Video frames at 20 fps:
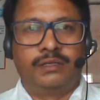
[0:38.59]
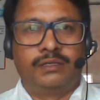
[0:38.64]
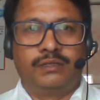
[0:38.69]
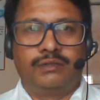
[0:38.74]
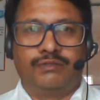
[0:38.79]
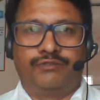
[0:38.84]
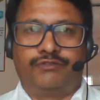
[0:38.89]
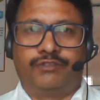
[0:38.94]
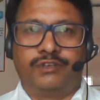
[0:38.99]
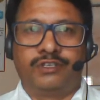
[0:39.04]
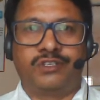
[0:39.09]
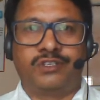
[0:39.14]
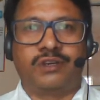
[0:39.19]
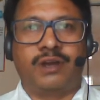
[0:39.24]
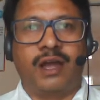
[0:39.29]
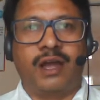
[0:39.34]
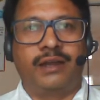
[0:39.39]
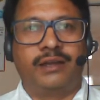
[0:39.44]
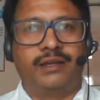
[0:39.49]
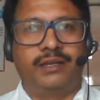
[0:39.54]
The first
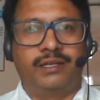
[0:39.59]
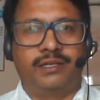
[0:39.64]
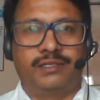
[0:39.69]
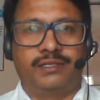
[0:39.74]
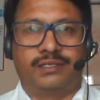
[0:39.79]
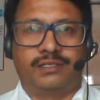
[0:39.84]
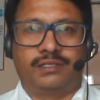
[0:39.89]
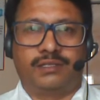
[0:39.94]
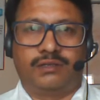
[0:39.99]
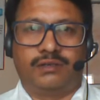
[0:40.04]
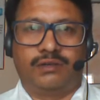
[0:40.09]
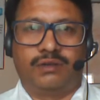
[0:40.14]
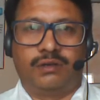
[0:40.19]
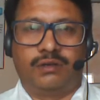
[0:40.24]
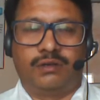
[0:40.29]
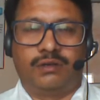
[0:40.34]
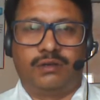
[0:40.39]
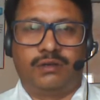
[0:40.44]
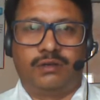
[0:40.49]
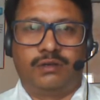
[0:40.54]
kind is
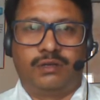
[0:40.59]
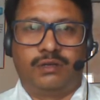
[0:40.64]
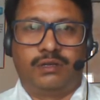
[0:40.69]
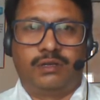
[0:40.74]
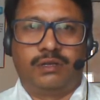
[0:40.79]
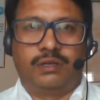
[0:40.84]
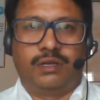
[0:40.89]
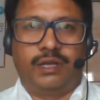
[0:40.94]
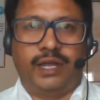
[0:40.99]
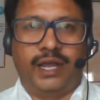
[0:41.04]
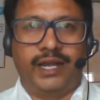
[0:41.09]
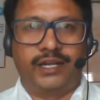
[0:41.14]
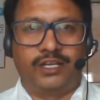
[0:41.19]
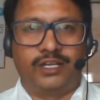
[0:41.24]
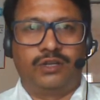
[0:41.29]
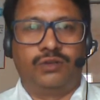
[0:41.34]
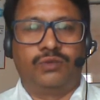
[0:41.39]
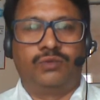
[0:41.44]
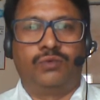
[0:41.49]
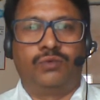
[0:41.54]

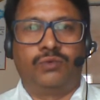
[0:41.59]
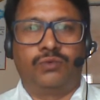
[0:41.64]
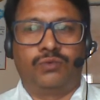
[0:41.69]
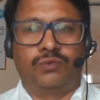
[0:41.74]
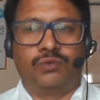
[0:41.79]
heterocatalytic